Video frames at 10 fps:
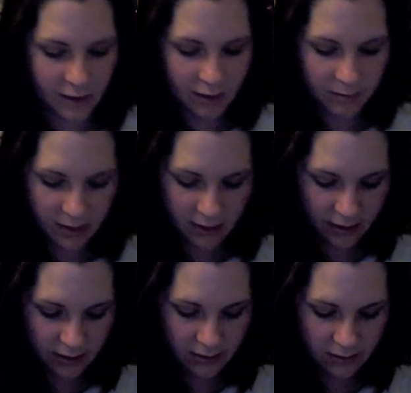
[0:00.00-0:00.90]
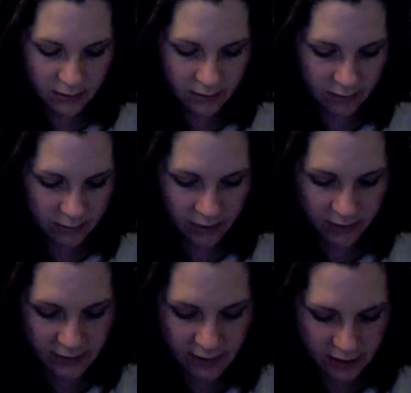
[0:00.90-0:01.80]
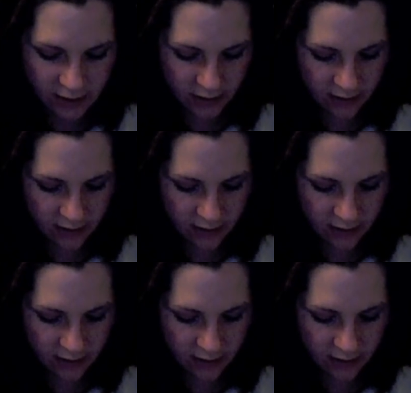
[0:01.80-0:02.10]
hat, puff stitch hat,